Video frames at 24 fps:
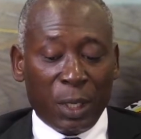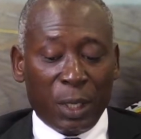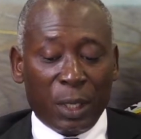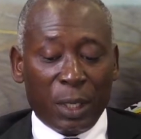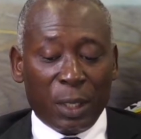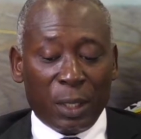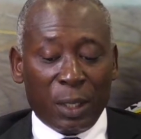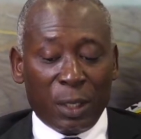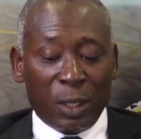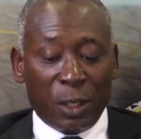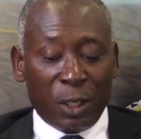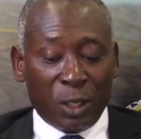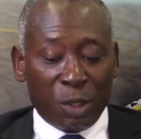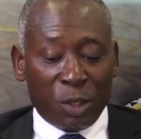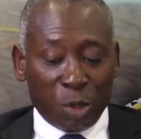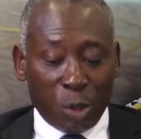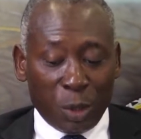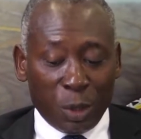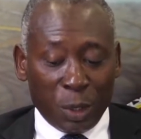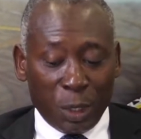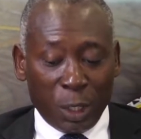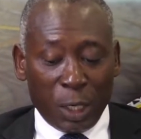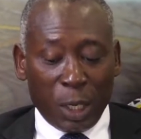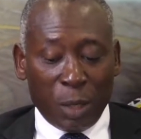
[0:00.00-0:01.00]
Then the
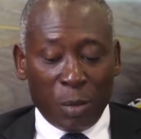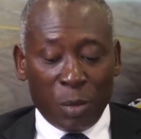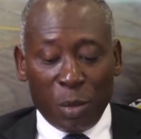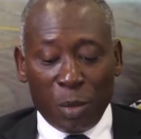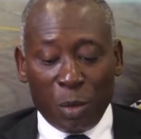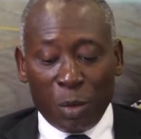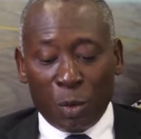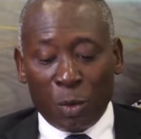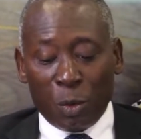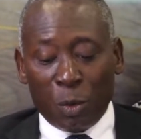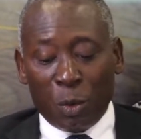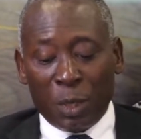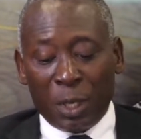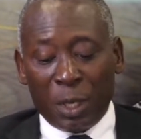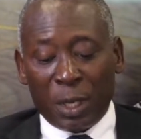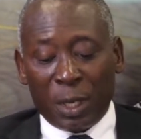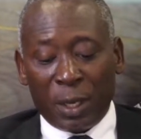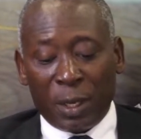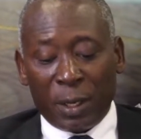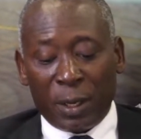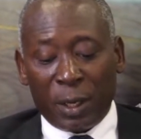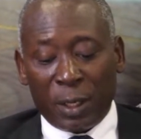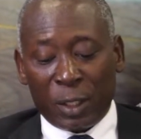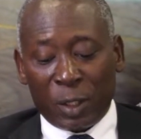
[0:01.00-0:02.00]
short term, we
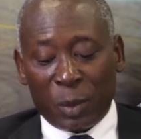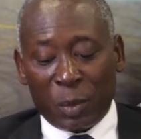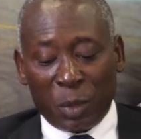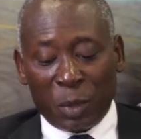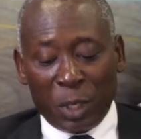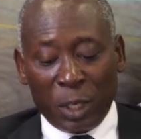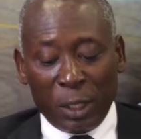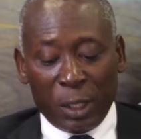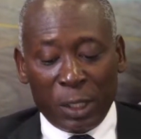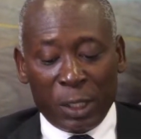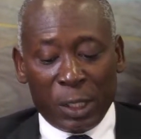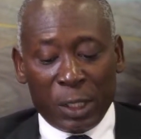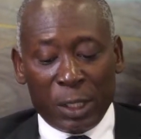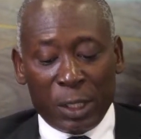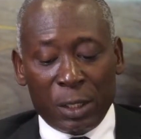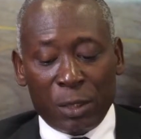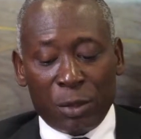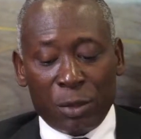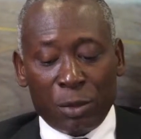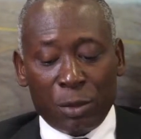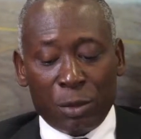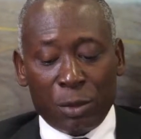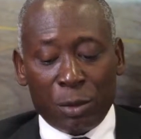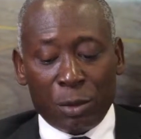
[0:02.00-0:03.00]
are expecting
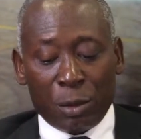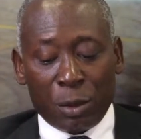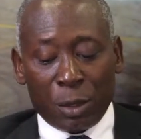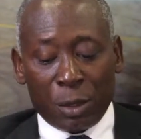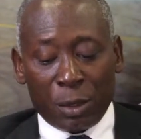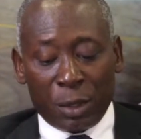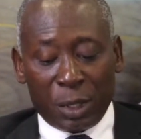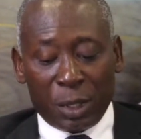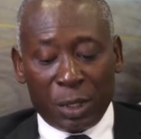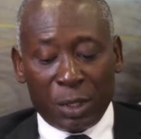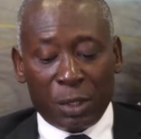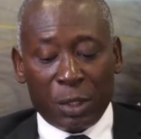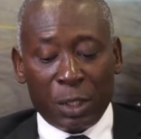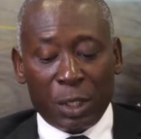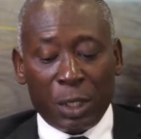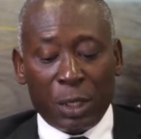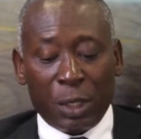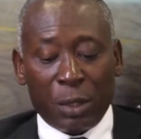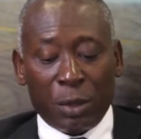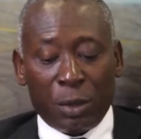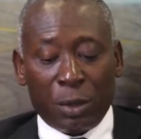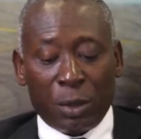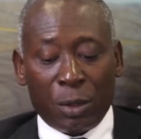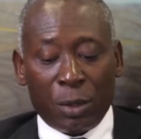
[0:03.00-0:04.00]
to
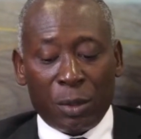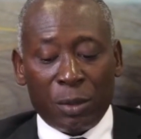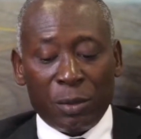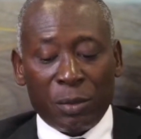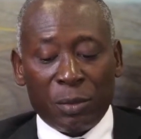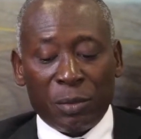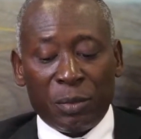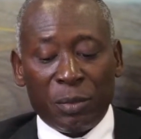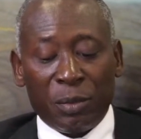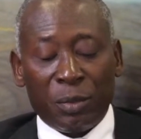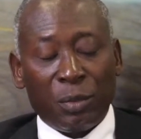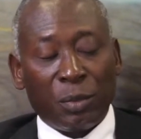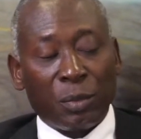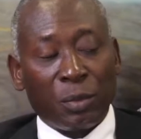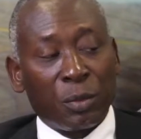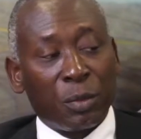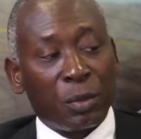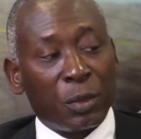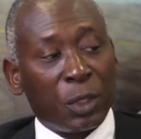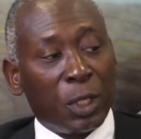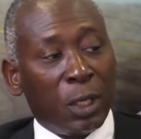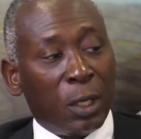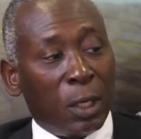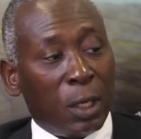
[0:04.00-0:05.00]
concentrate on
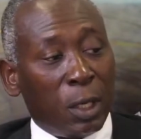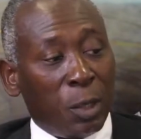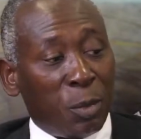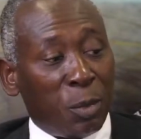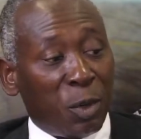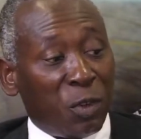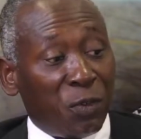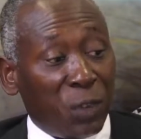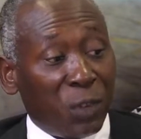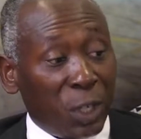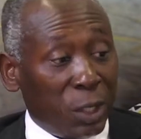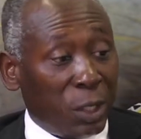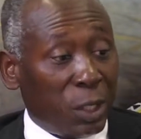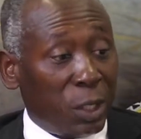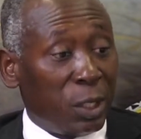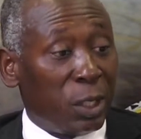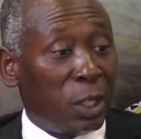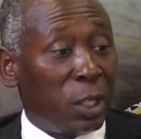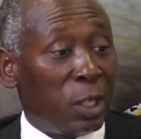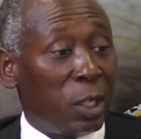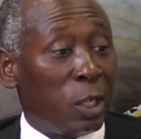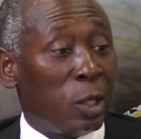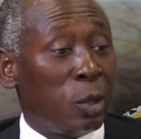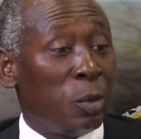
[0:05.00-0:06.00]
perfecting
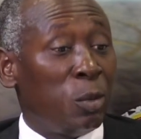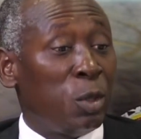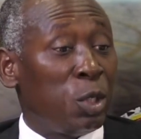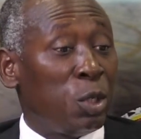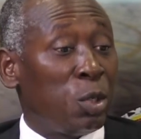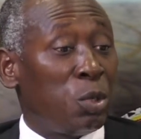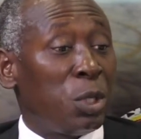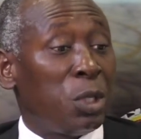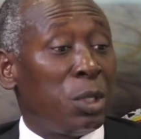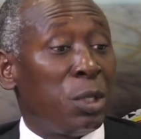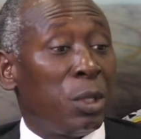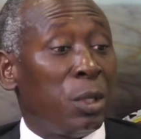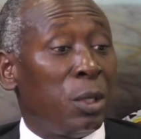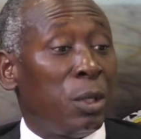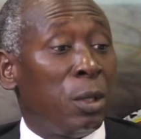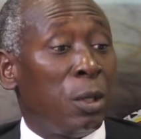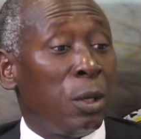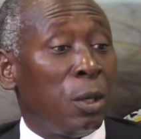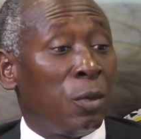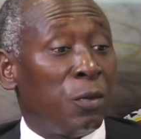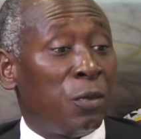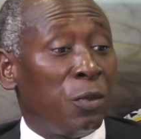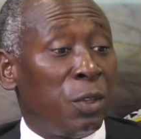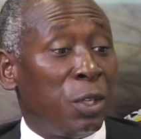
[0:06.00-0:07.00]
the administration
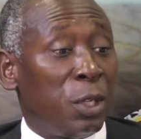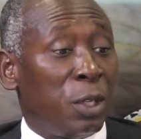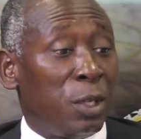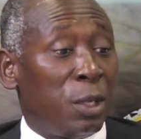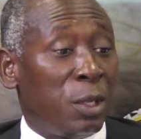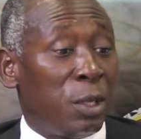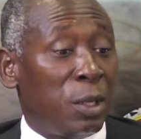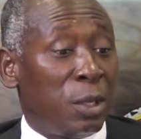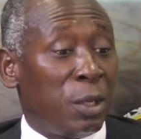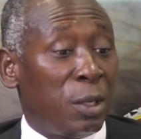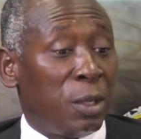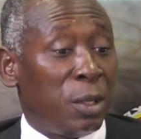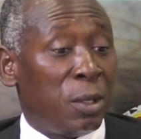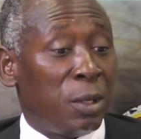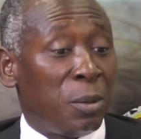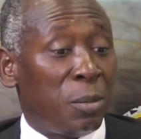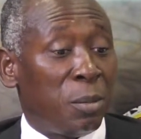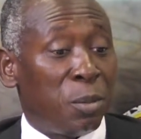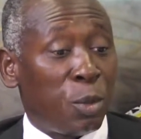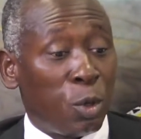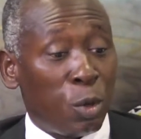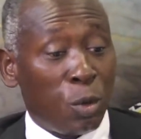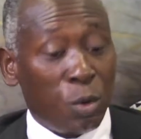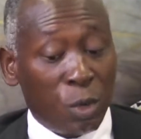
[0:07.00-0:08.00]
of the
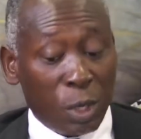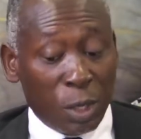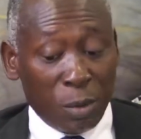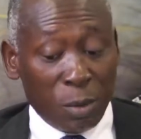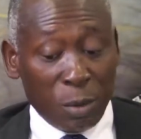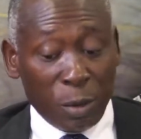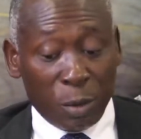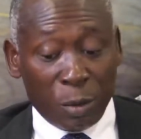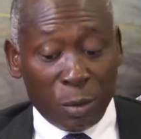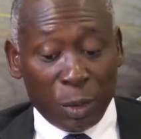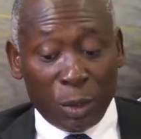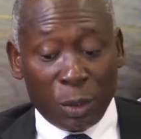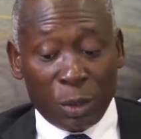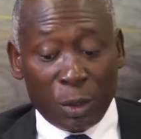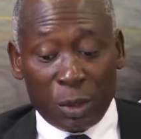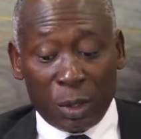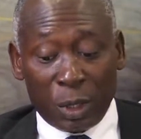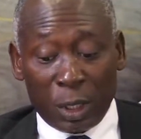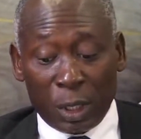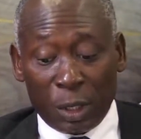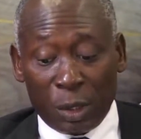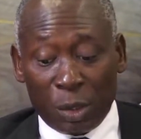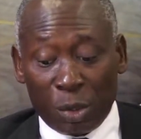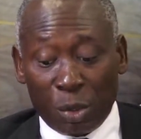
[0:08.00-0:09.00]
program, because
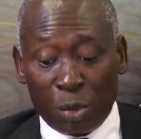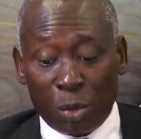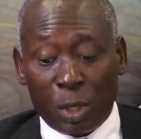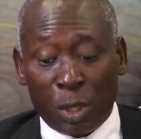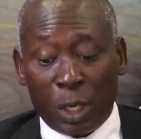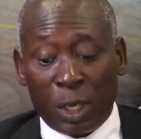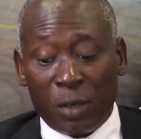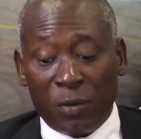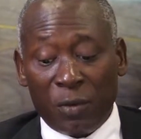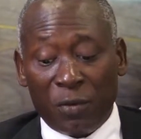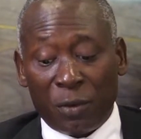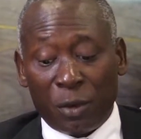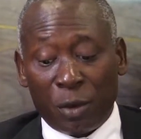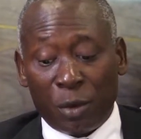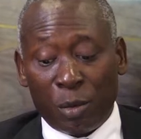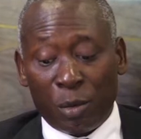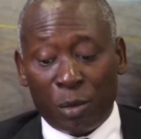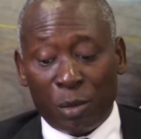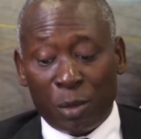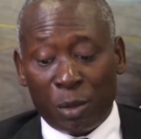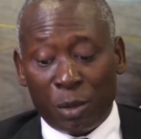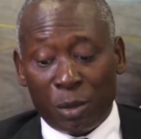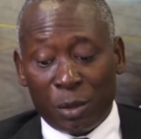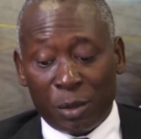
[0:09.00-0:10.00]
as you heard from
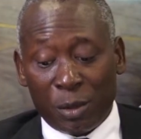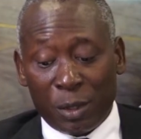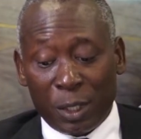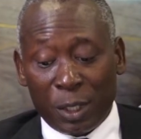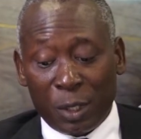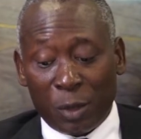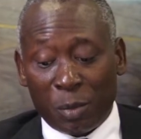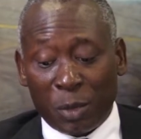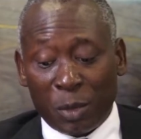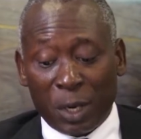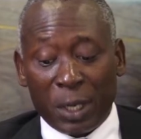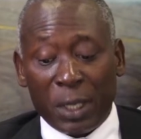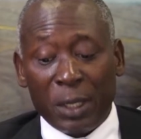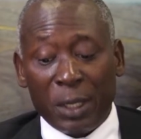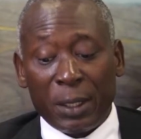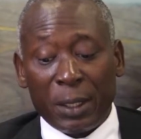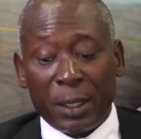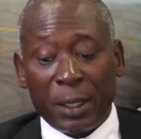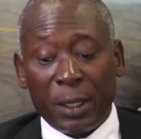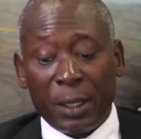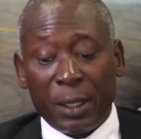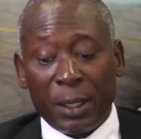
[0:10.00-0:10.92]
the operator,